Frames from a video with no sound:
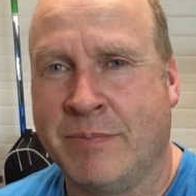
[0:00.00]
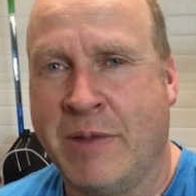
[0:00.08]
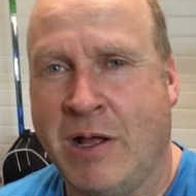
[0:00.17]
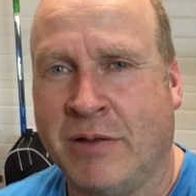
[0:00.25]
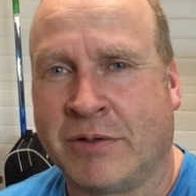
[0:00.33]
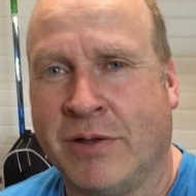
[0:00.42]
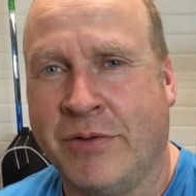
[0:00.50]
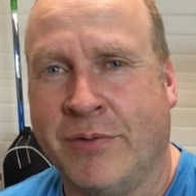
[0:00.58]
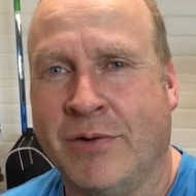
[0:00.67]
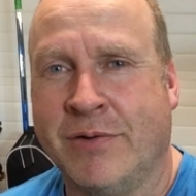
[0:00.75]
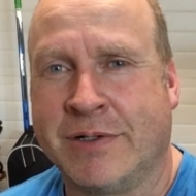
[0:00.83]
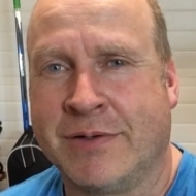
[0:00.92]
melt on the
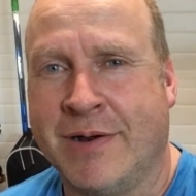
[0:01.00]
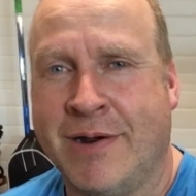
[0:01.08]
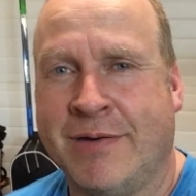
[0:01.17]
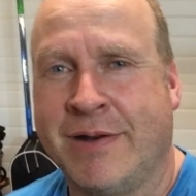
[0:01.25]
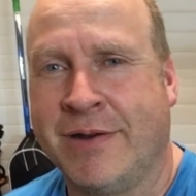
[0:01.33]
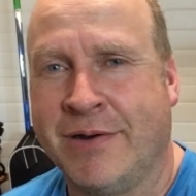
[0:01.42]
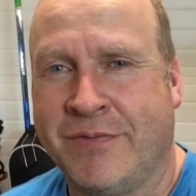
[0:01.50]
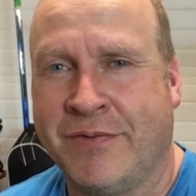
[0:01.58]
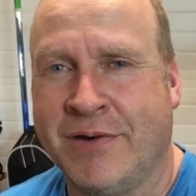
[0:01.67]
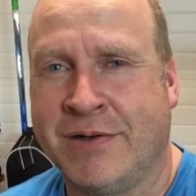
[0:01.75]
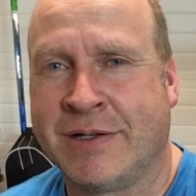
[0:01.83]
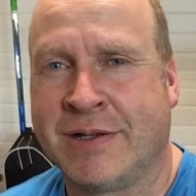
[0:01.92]
roads around here
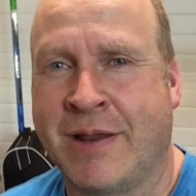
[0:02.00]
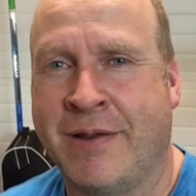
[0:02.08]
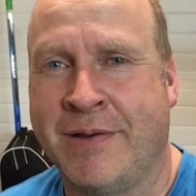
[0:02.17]
first.